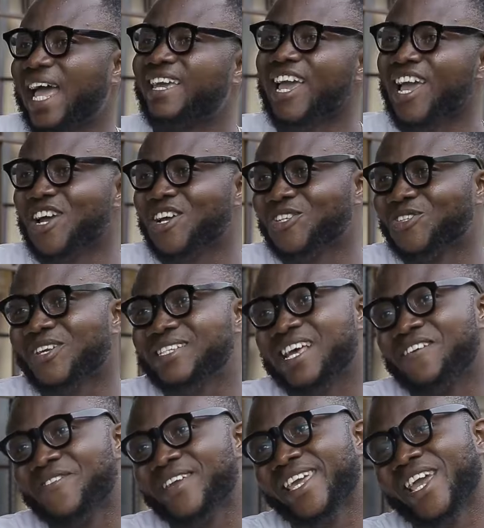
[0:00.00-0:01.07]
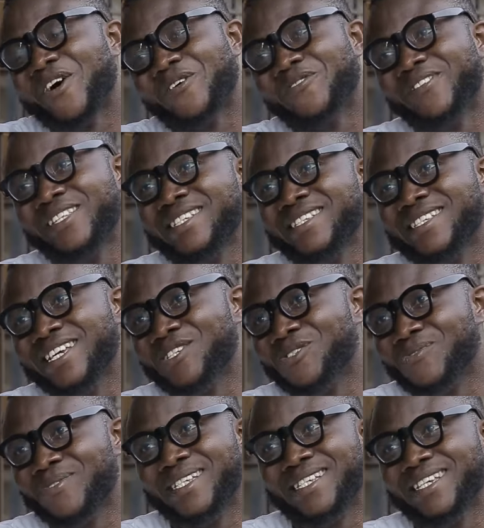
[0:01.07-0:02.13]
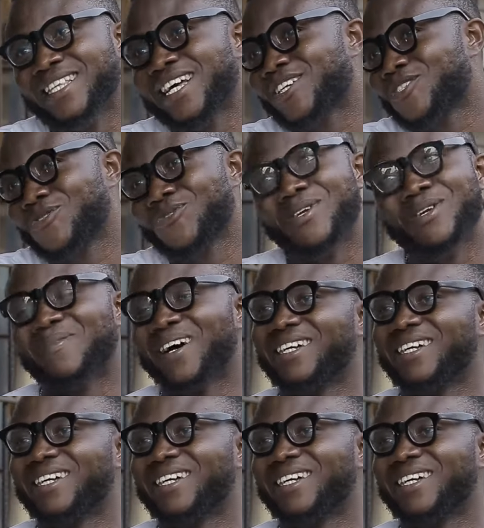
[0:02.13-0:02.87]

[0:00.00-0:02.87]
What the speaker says: Like, not every girl of these days will say that to a